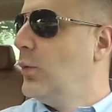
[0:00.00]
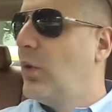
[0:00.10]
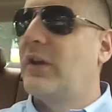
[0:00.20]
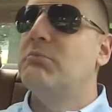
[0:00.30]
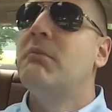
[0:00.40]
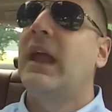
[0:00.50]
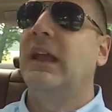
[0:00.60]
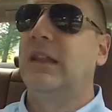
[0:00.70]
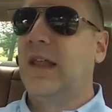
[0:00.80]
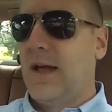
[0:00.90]
what
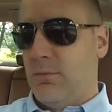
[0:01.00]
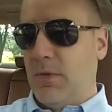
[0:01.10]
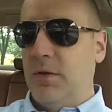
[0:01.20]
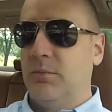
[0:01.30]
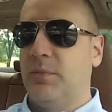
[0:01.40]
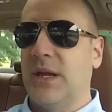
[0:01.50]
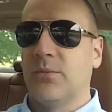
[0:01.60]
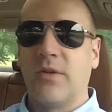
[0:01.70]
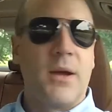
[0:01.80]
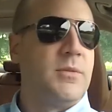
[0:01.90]
made them
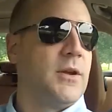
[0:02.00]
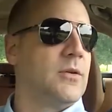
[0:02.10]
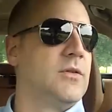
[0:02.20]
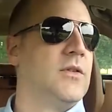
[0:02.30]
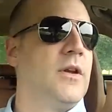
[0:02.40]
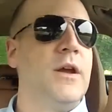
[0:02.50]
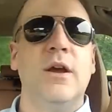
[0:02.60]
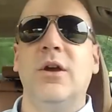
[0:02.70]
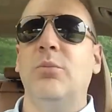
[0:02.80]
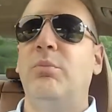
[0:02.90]
BMWs.
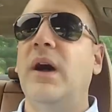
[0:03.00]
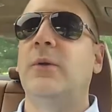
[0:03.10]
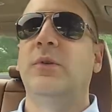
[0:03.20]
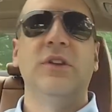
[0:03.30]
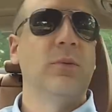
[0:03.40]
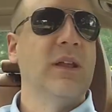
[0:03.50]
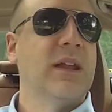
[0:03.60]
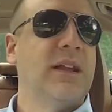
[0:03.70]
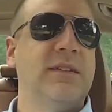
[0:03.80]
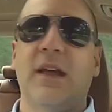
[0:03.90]
But when you really
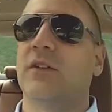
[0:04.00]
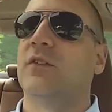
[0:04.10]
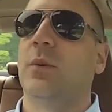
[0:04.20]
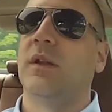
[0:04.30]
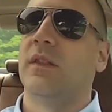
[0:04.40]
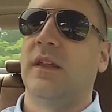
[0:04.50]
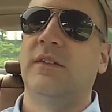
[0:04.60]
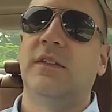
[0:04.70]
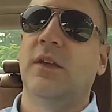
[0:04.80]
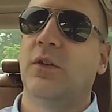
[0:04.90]
get down to it, they
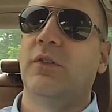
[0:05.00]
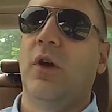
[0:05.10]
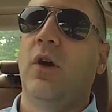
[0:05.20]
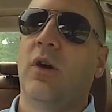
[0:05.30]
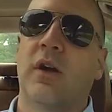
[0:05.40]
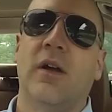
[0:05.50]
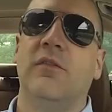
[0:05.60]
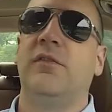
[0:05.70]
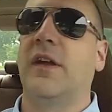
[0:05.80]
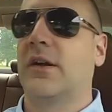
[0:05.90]
still are
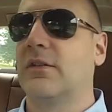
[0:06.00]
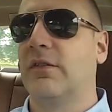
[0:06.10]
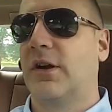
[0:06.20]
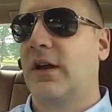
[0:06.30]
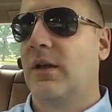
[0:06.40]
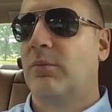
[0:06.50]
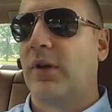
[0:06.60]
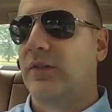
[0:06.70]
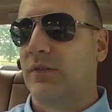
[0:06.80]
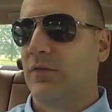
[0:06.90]
very, very
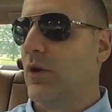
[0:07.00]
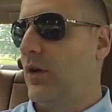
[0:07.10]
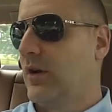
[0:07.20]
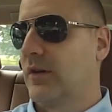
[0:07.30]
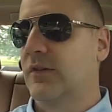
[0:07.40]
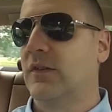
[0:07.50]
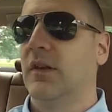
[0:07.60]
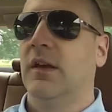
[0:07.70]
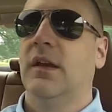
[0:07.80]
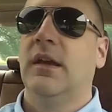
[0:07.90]
impressive cars.
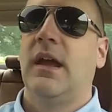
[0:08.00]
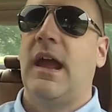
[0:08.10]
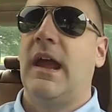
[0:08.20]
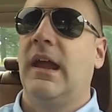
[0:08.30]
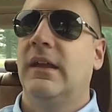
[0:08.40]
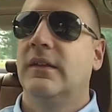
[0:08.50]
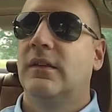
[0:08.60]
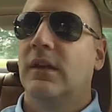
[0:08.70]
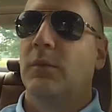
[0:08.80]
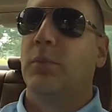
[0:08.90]
And
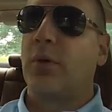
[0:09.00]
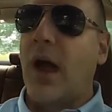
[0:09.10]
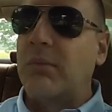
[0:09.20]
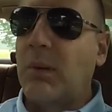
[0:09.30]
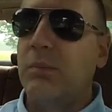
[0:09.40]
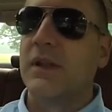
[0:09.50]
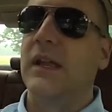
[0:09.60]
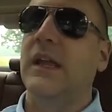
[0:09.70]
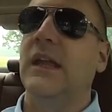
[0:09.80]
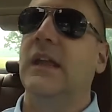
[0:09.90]

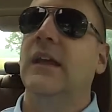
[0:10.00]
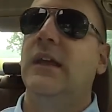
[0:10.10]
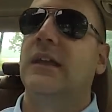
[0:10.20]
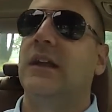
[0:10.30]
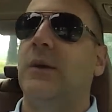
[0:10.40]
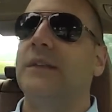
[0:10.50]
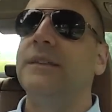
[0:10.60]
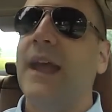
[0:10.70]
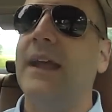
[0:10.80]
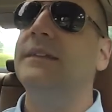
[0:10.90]
probably, at
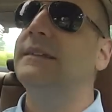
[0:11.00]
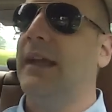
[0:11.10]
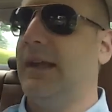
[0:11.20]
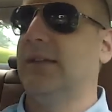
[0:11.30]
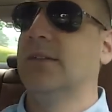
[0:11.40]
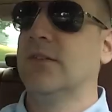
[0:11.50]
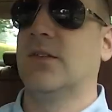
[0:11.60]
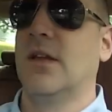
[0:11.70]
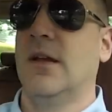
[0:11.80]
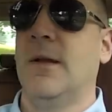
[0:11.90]
10/10ths,